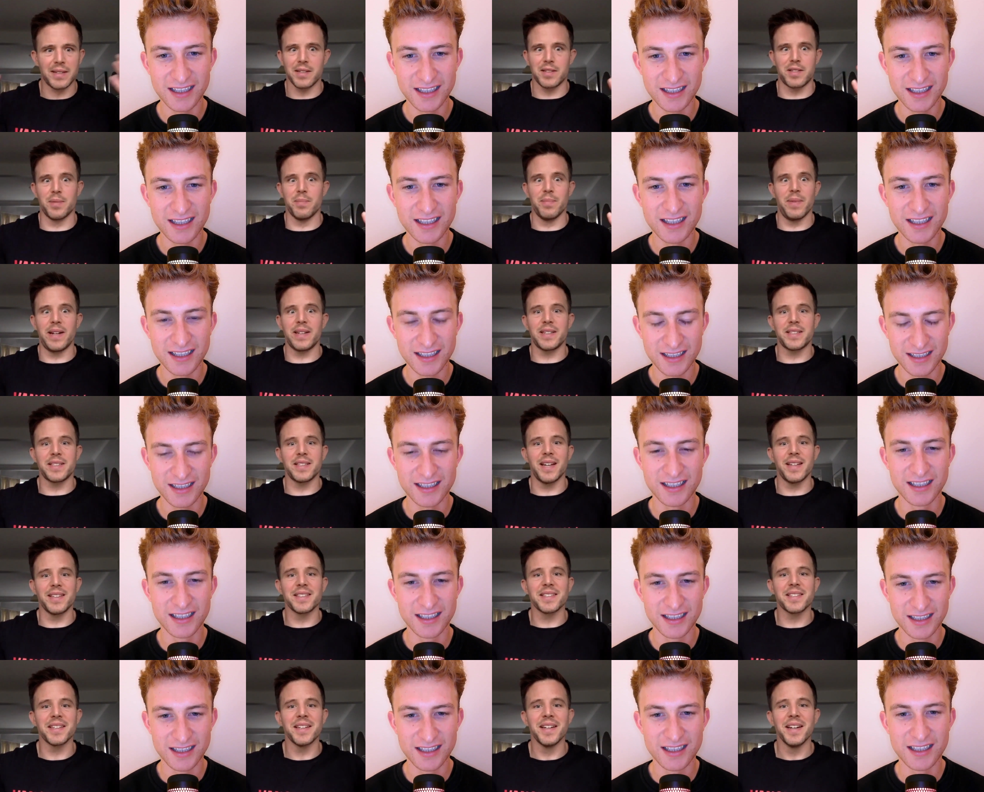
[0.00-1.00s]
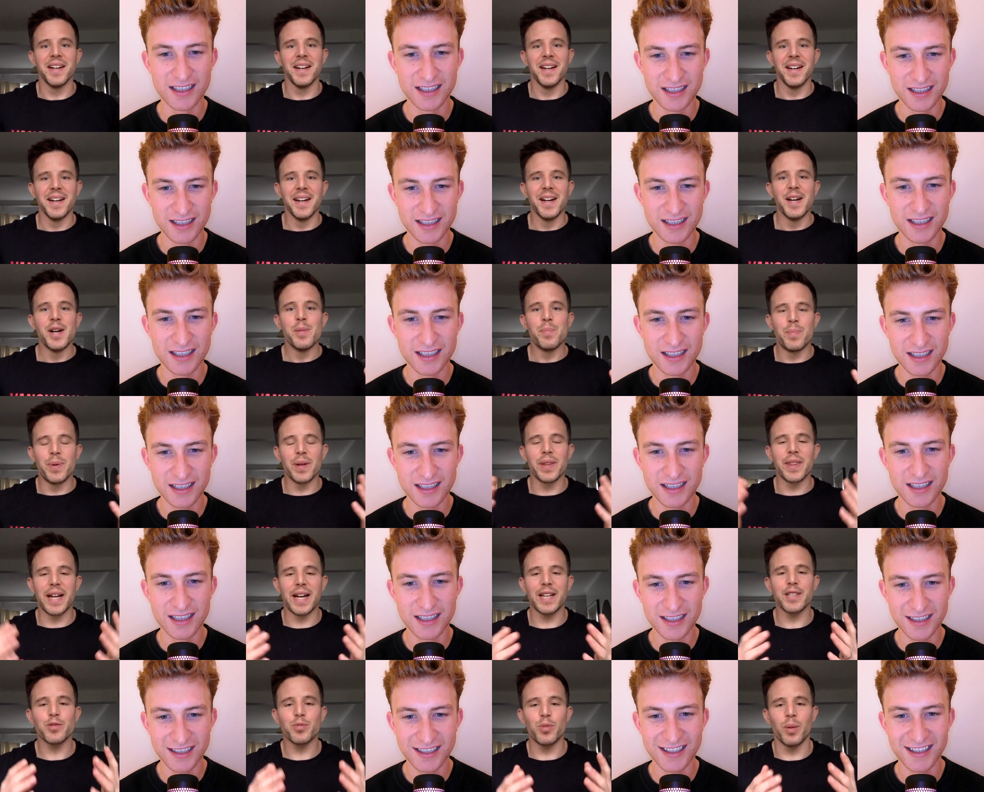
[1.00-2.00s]
Speaker 1: doesn't make sense but
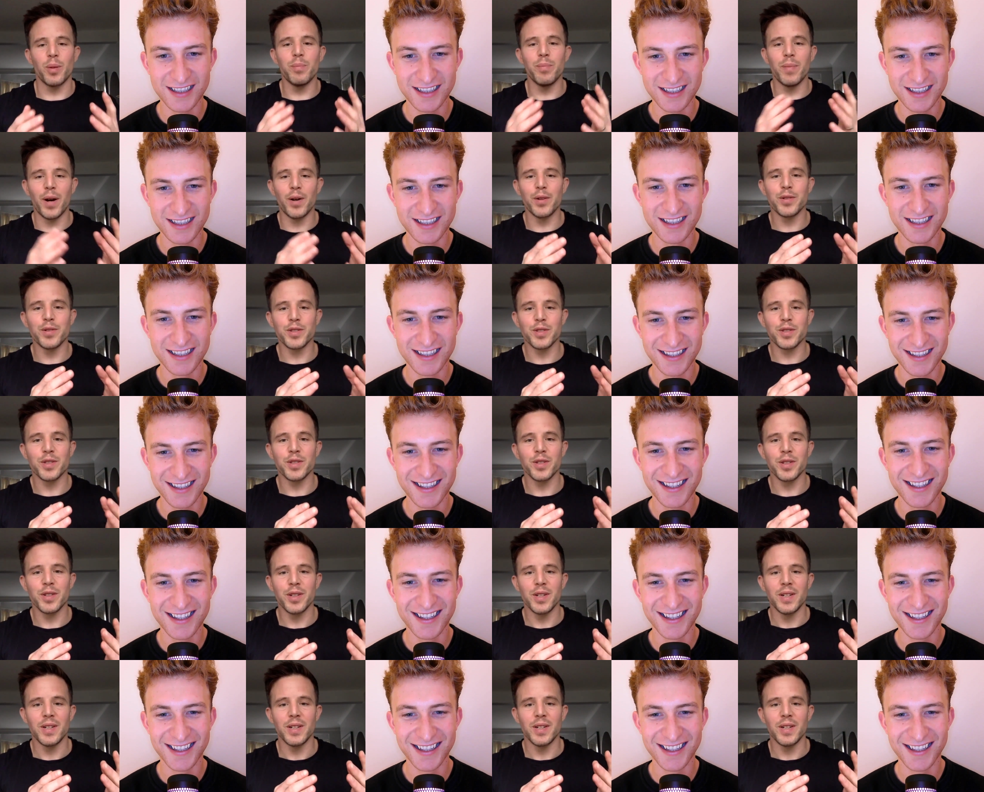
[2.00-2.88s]
that's what most